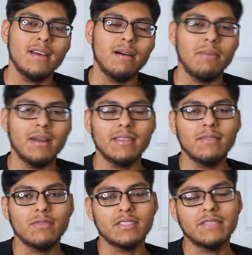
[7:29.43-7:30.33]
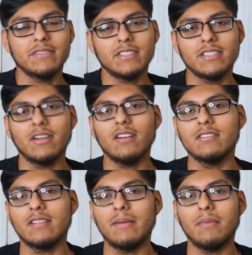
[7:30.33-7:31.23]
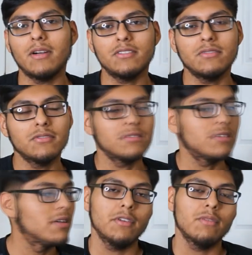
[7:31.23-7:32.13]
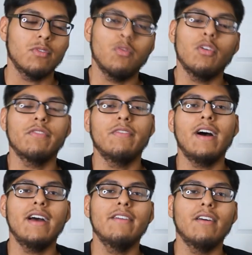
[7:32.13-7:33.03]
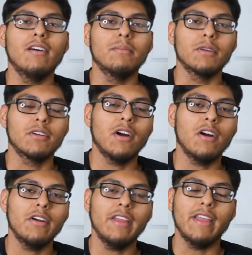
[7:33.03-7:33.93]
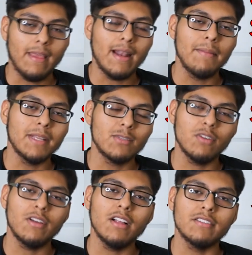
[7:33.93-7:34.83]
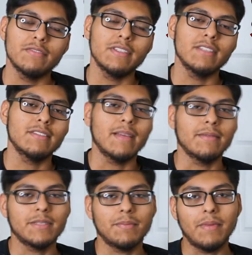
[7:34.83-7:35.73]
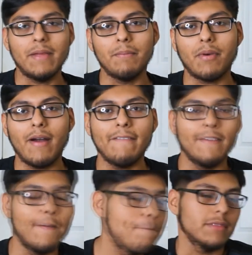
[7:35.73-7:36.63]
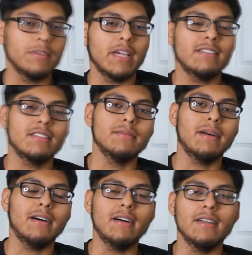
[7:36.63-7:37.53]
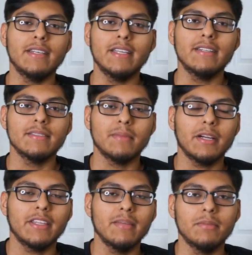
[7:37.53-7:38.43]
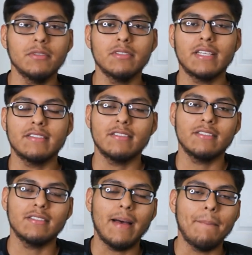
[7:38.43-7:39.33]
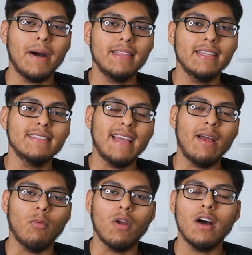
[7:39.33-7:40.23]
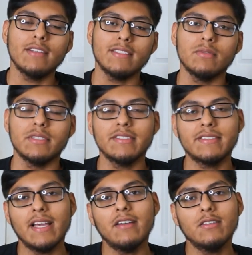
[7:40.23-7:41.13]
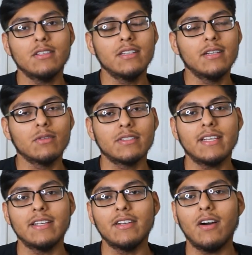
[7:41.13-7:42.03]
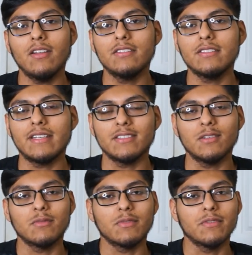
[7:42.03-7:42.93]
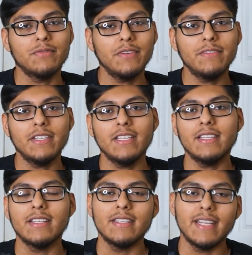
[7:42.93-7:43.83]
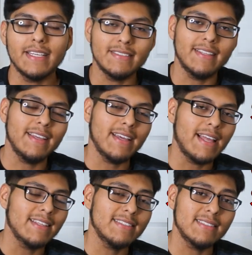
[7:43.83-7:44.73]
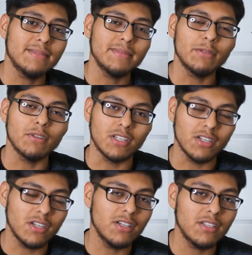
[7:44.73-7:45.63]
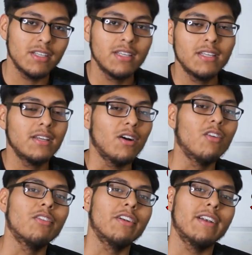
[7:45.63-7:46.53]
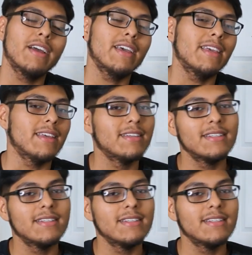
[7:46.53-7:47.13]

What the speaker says: I bought them for $17 at Marshall's, sold them for $45 on Mercari, and I made $12.50 in profit. Then we got some Adidas Marquee Boosts. I bought these at Ross. They were discounted. They were $10. I sold them for $50. The next day I listed them. They were gone overnight.